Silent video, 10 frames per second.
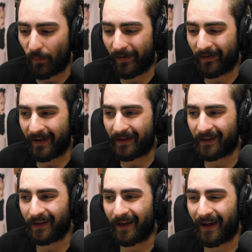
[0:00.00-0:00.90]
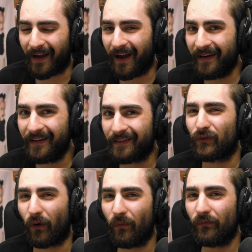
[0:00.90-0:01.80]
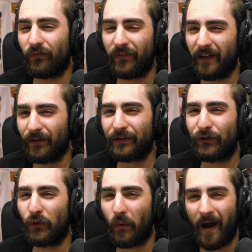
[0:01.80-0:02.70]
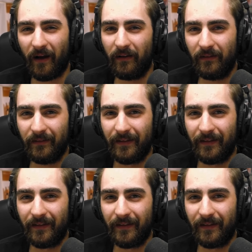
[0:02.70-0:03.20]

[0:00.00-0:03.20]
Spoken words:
where like I kind of don't feel too well.